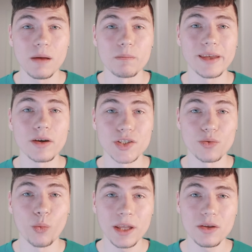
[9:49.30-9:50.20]
Because
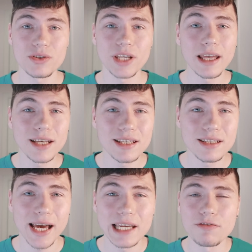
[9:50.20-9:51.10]
when you set aside,